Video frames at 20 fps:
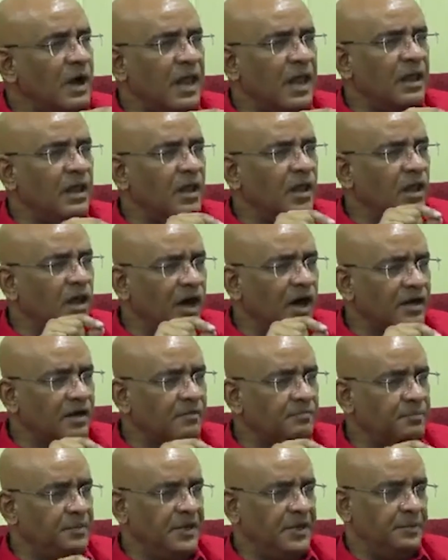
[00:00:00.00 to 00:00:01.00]
A lot
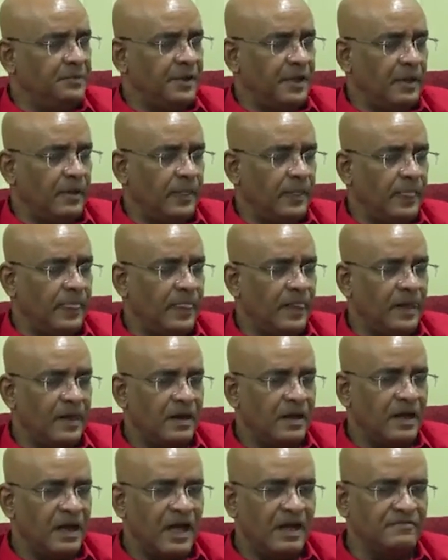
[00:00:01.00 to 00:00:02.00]
of people,
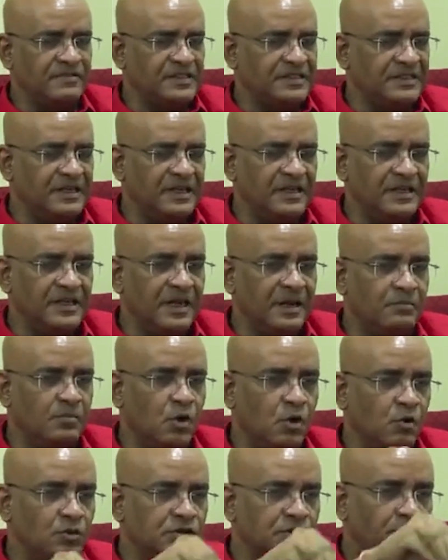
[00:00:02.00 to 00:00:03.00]
I've seen them
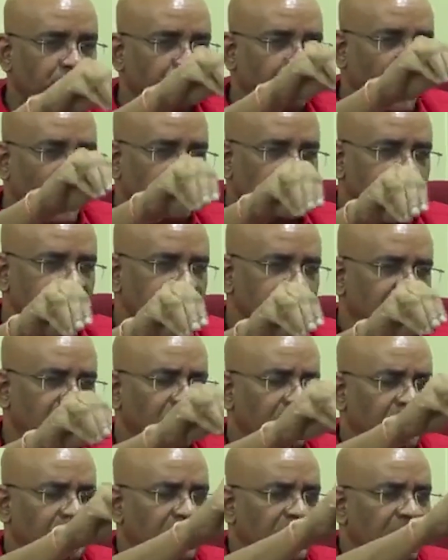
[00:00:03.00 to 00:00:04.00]
go to
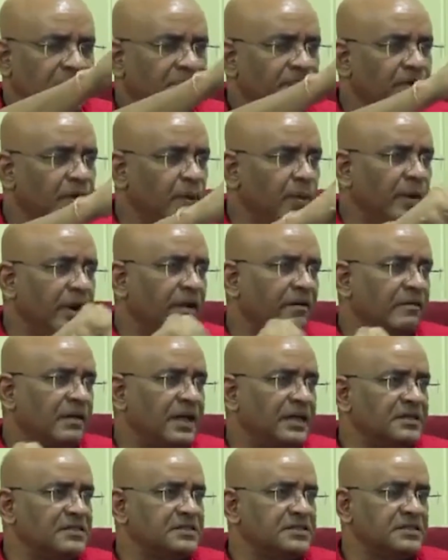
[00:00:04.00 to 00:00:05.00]
Buxton and everywhere
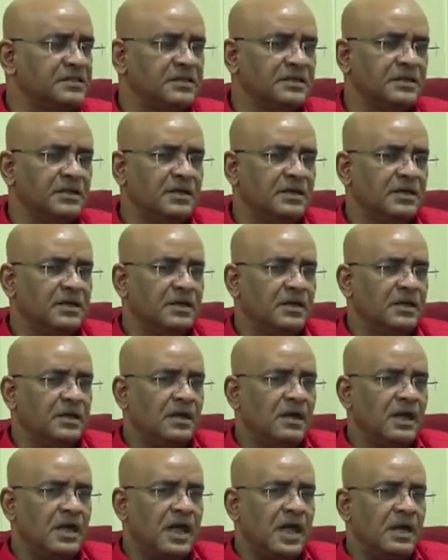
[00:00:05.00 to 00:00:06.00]
else
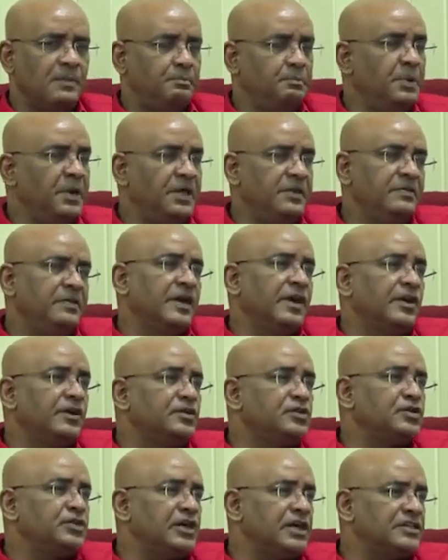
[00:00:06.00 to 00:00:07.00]
and beat
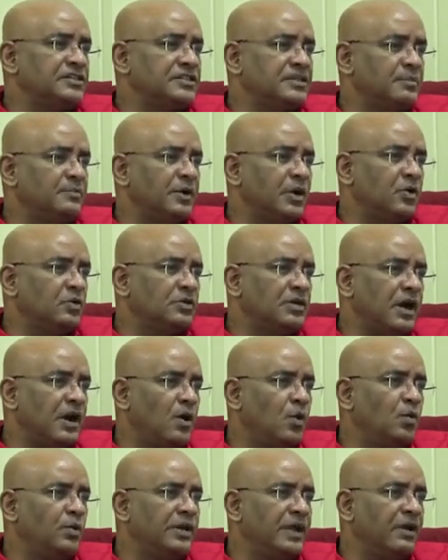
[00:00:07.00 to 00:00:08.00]
their chests about
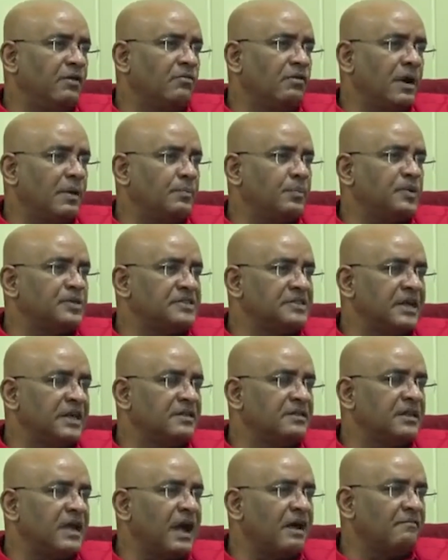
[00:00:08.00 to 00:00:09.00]
how they
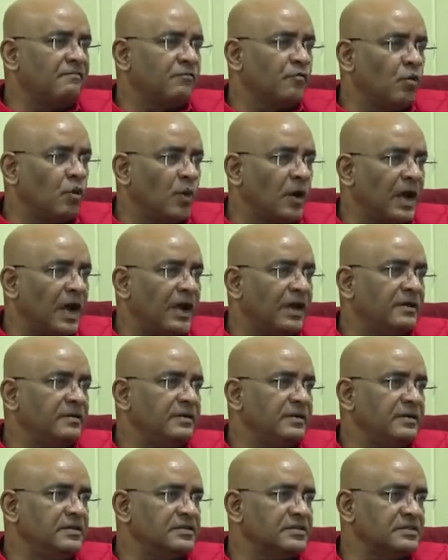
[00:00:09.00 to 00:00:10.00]
represent
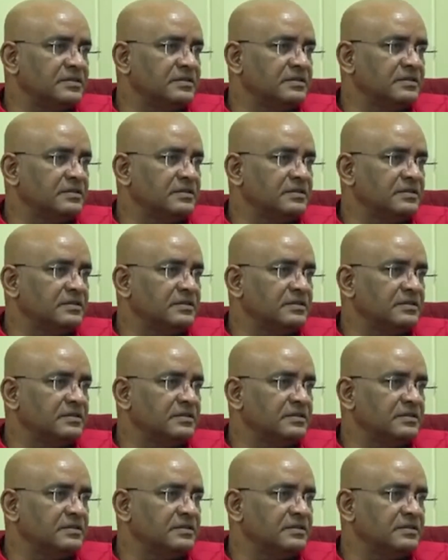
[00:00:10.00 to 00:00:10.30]
Afro-Guyanese